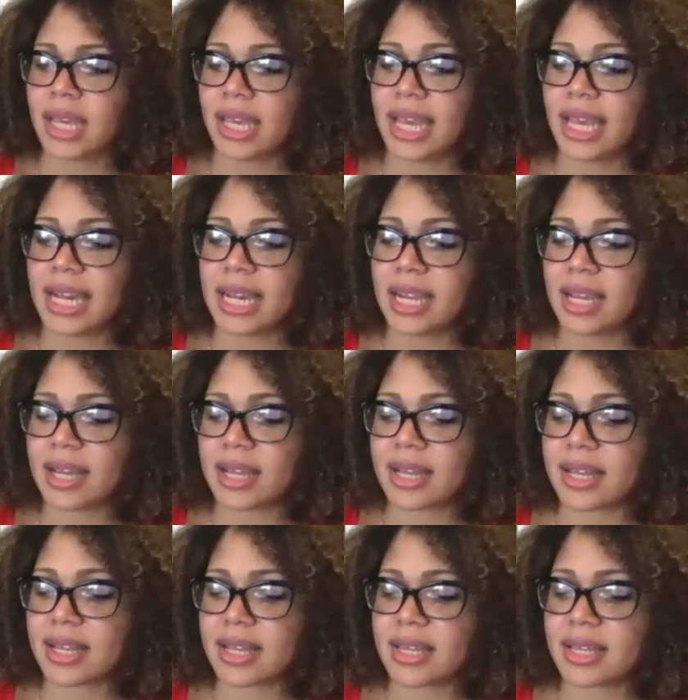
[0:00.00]
it,
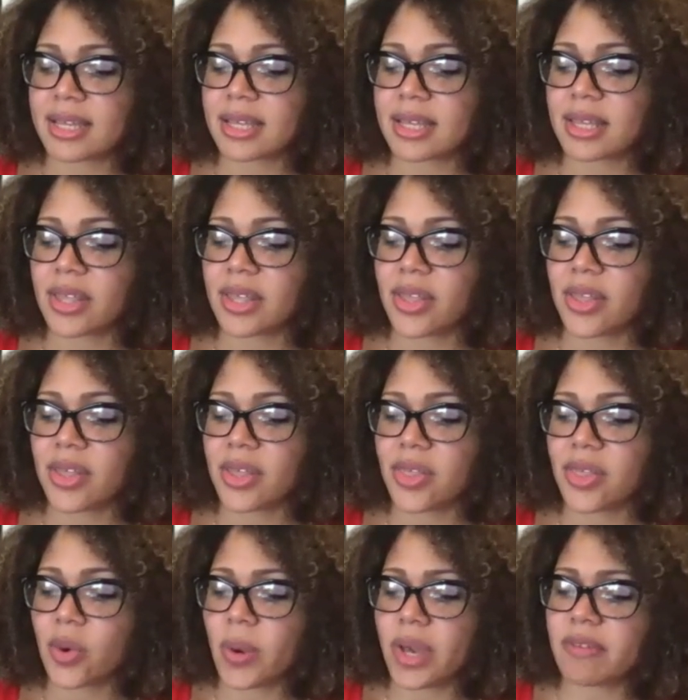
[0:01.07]
uh,
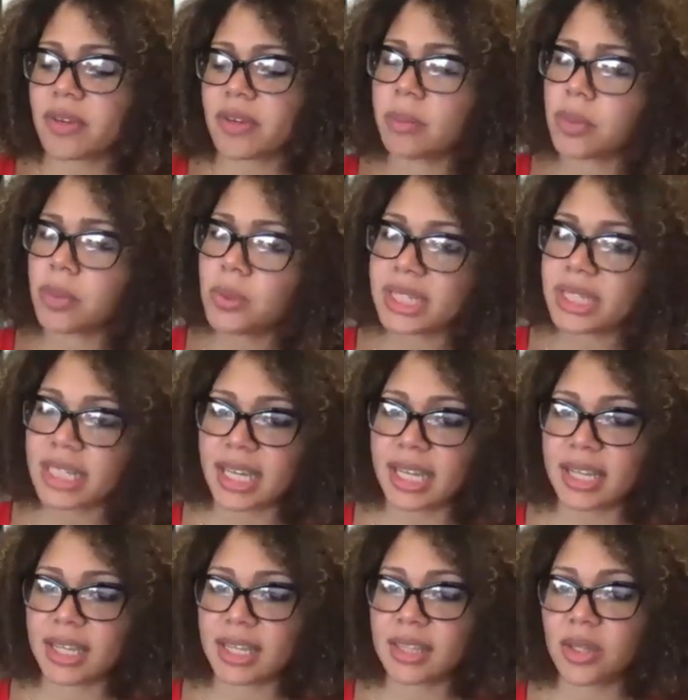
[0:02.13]
the way of
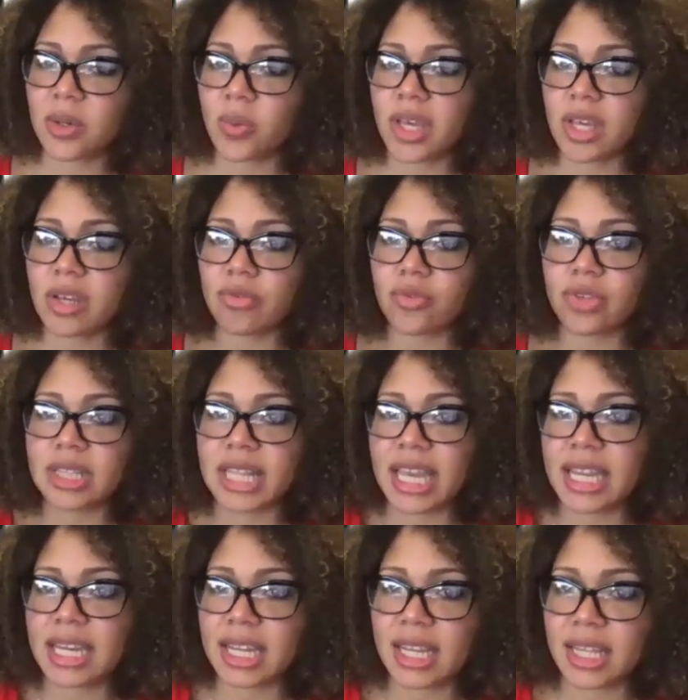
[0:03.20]
communicating, the way of
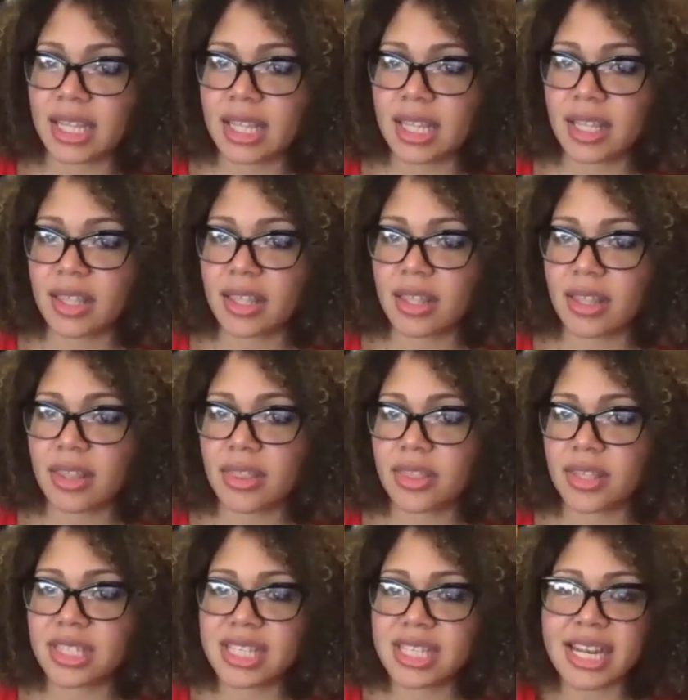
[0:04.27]
relating,
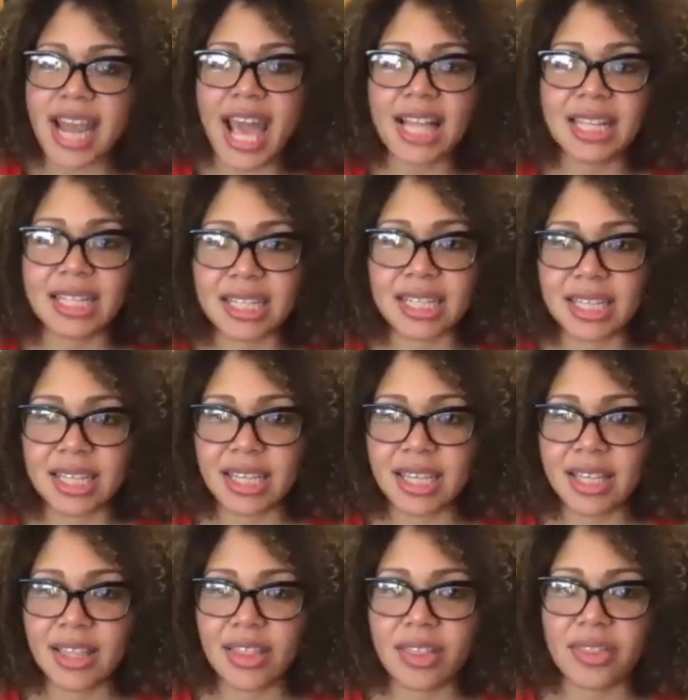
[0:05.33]
the tonality,
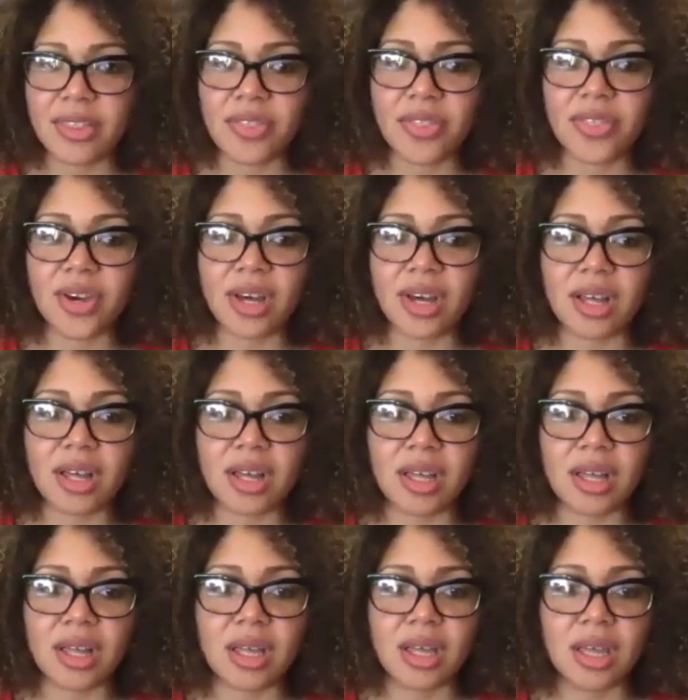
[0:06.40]

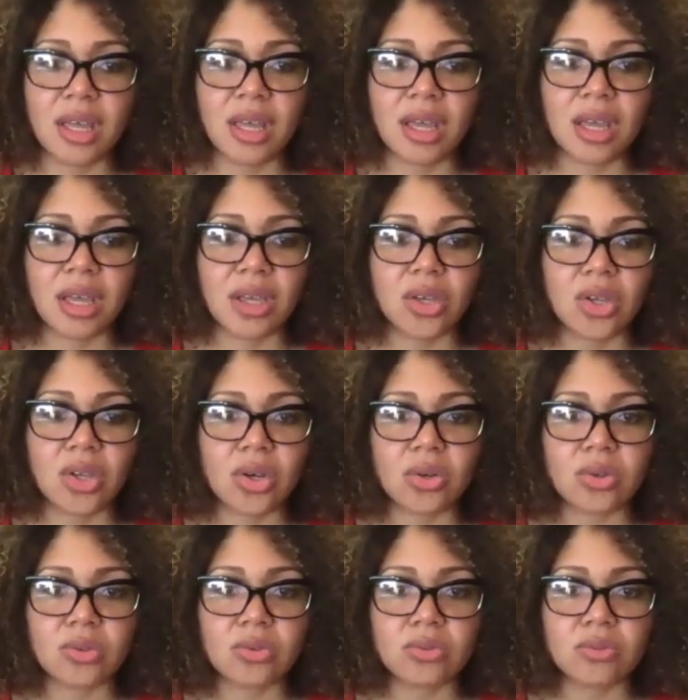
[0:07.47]
the, you
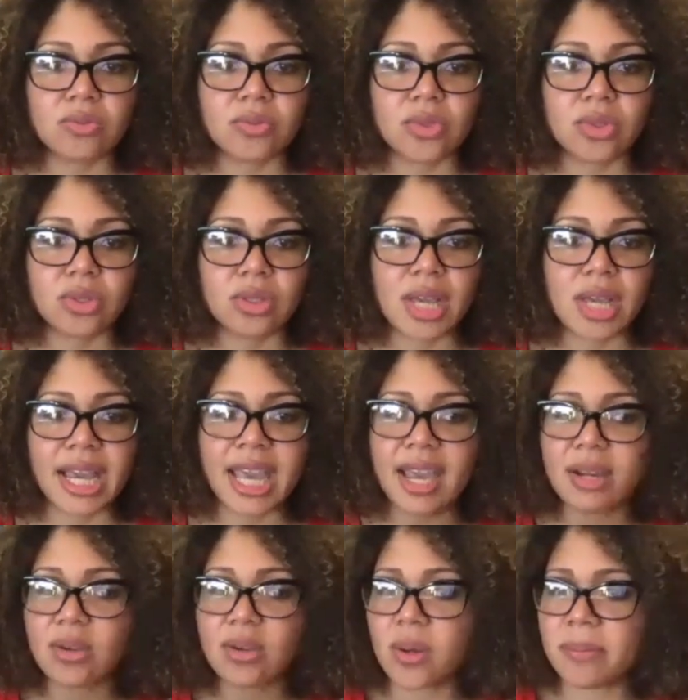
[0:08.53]
know,
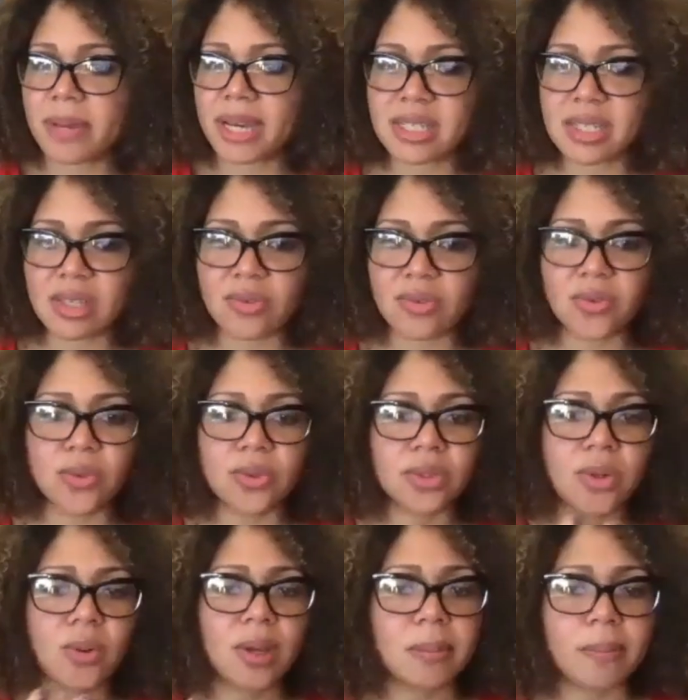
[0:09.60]
again, going back to the food,
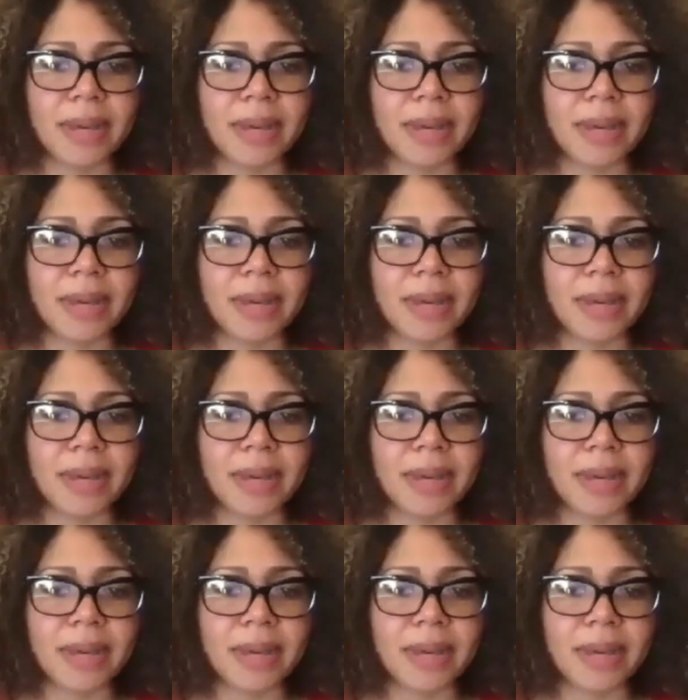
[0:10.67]
going